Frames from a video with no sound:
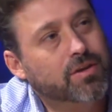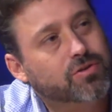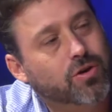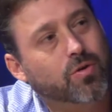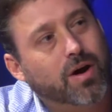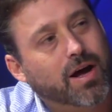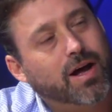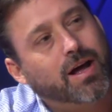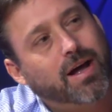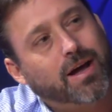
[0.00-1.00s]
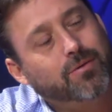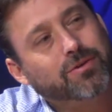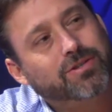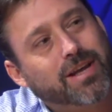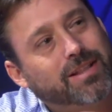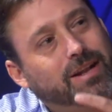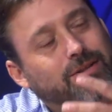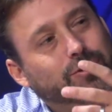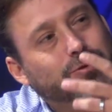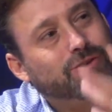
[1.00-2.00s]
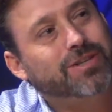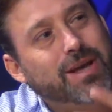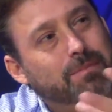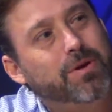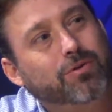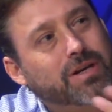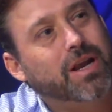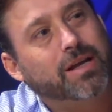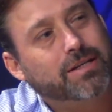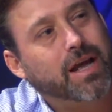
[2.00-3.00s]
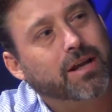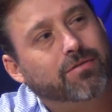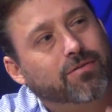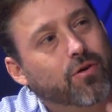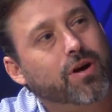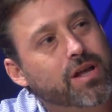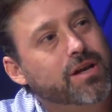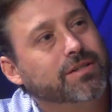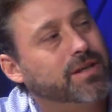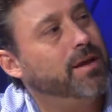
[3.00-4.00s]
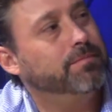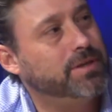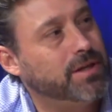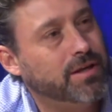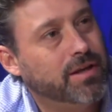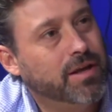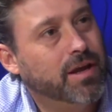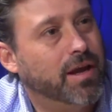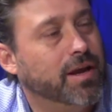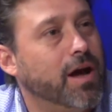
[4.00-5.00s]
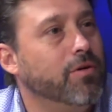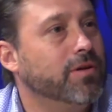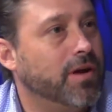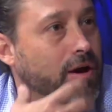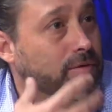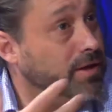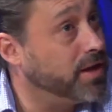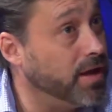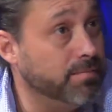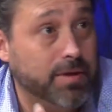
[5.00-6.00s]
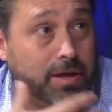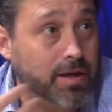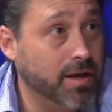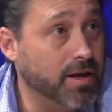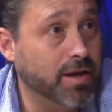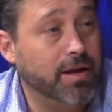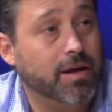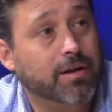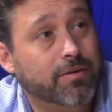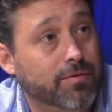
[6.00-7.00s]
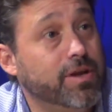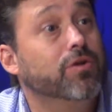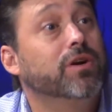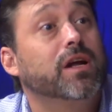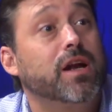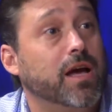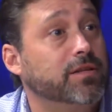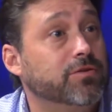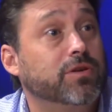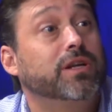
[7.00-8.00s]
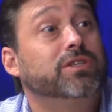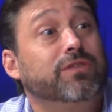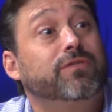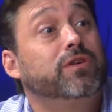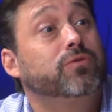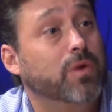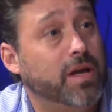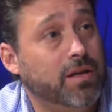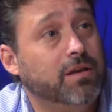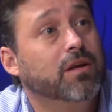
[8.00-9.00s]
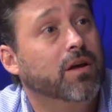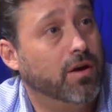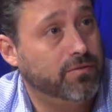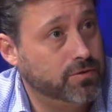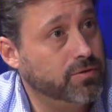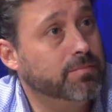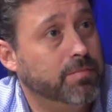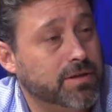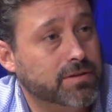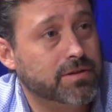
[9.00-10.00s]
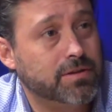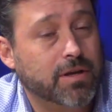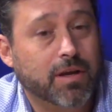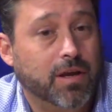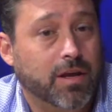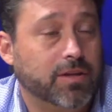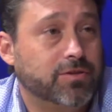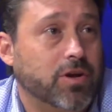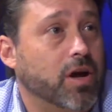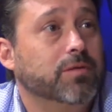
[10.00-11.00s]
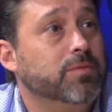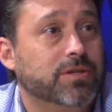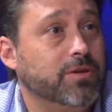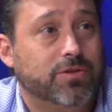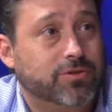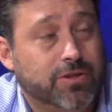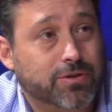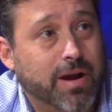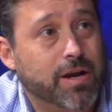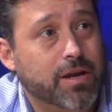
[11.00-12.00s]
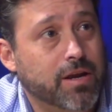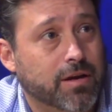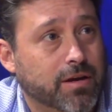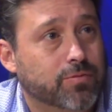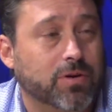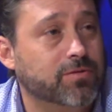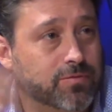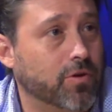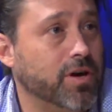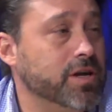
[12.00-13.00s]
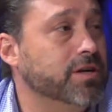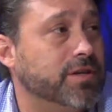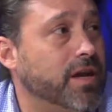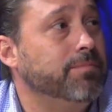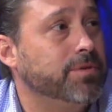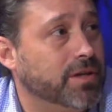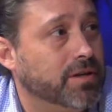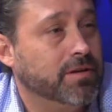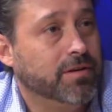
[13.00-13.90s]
So uh, I would say that to see a building like that, four years empty, and how, how it can be uh, reorganized on a different way of doing business, it's not in Brazil, it's just right here. It was four years empty.